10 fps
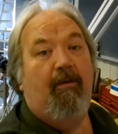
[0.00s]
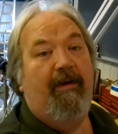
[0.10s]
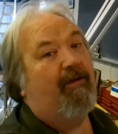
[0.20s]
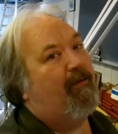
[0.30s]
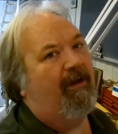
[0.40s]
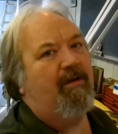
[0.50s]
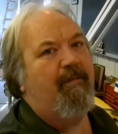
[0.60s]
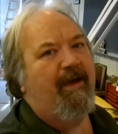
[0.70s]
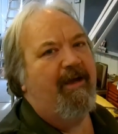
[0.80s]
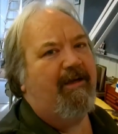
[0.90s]
Well, welcome
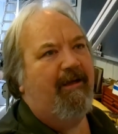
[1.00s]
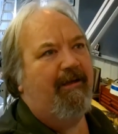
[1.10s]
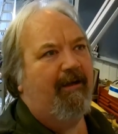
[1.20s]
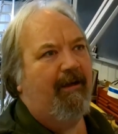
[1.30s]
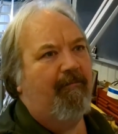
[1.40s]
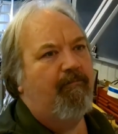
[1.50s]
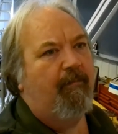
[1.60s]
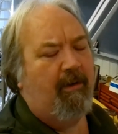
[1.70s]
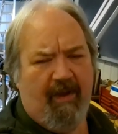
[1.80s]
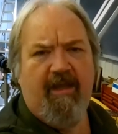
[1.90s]
back.
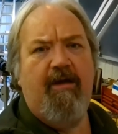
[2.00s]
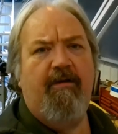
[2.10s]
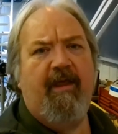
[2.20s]
I'm back here